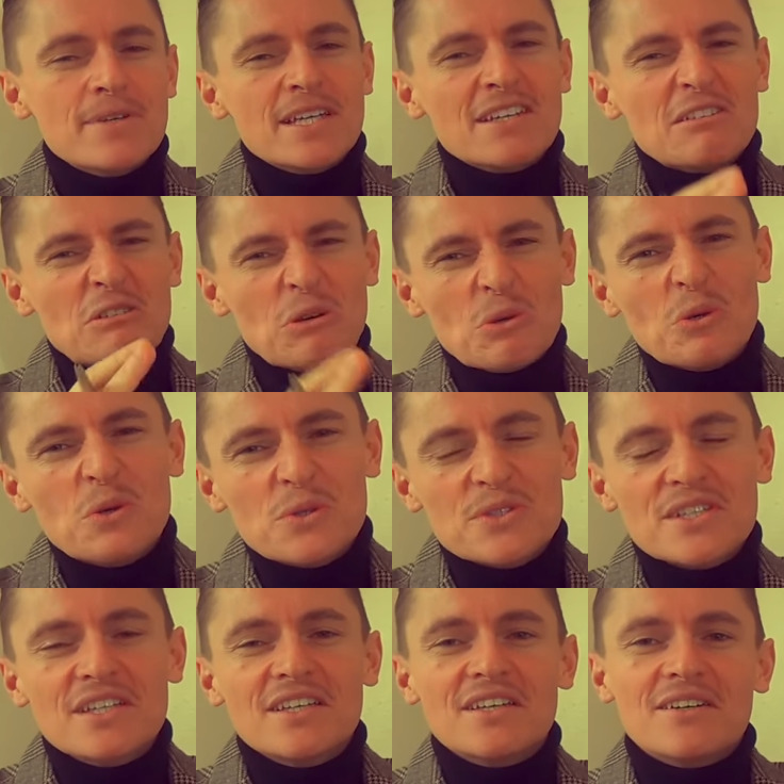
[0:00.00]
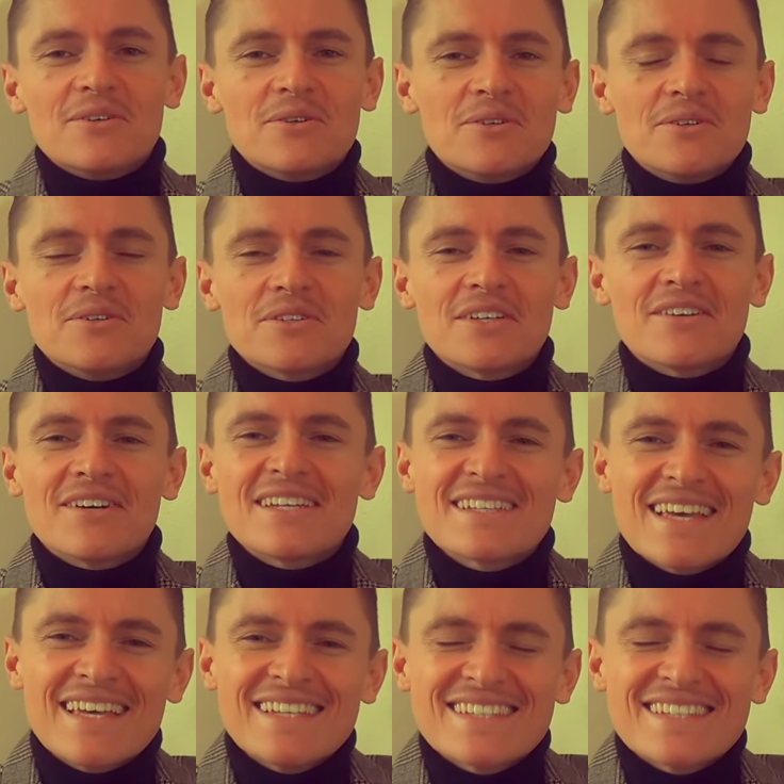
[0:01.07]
being gaudy or, you know, it,